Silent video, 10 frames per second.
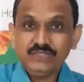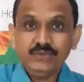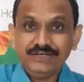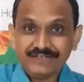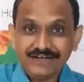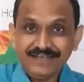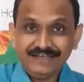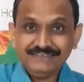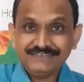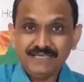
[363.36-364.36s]
echo and cardiac
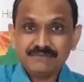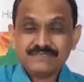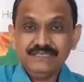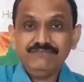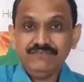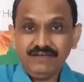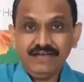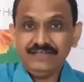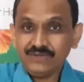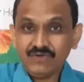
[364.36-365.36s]
enzymes, if
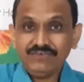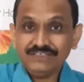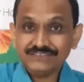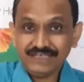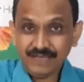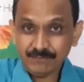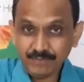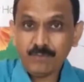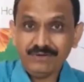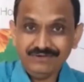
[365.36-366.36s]
either of it is
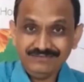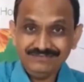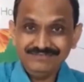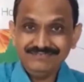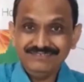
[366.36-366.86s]
abnormal,